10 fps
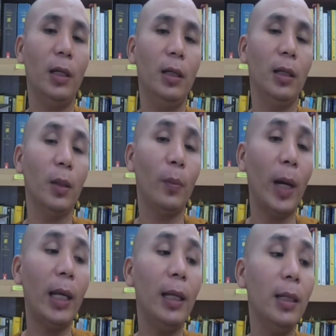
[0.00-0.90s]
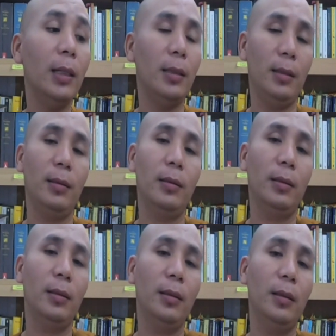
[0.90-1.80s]
The mind
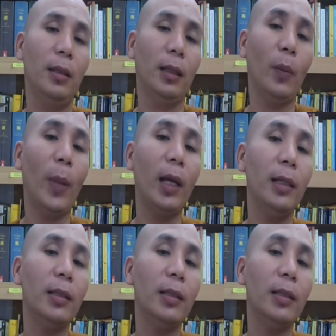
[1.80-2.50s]
leads